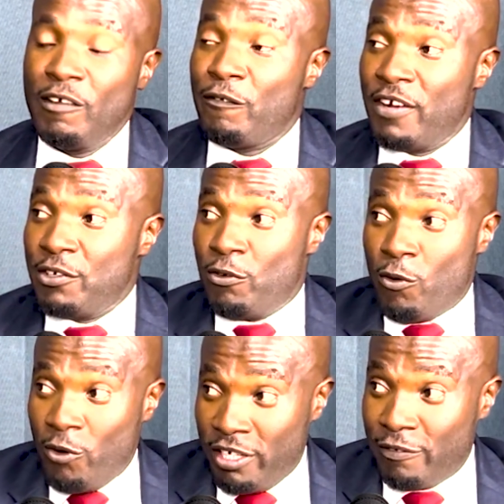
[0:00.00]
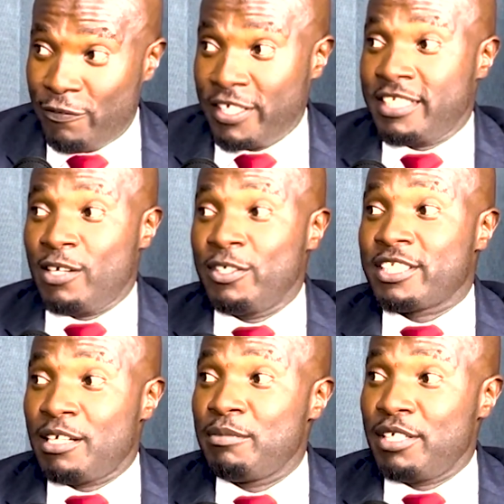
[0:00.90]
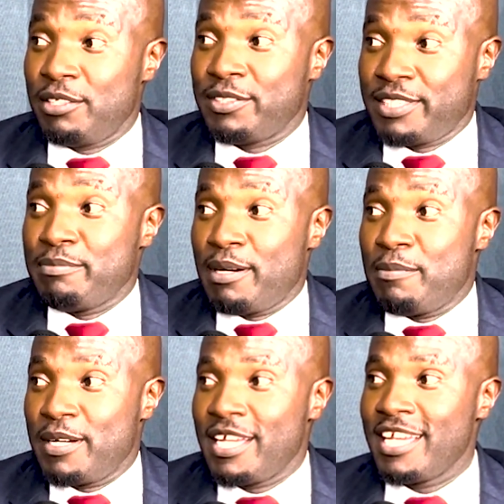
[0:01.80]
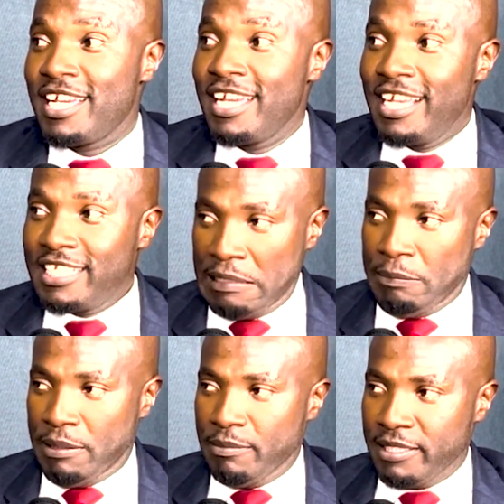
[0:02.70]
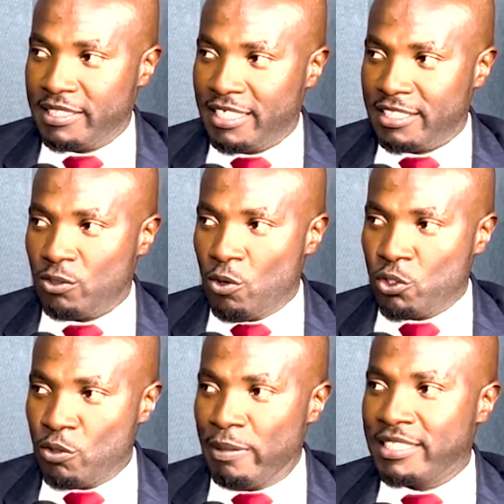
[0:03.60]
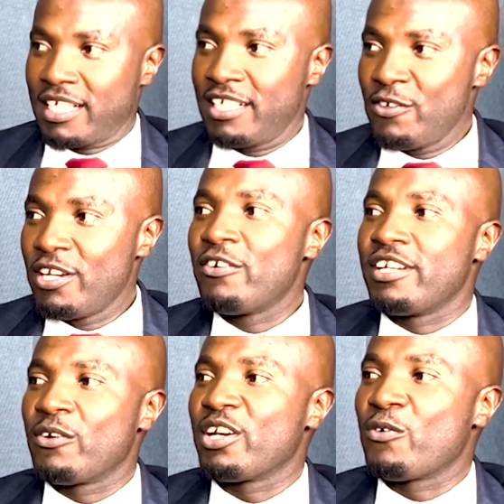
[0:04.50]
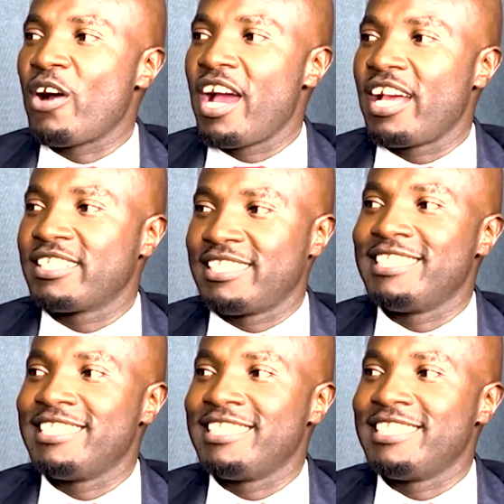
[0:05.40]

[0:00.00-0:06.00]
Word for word: didn't find your own investor who is coming into Zimbabwe. Uh, it simply means that automatically you now require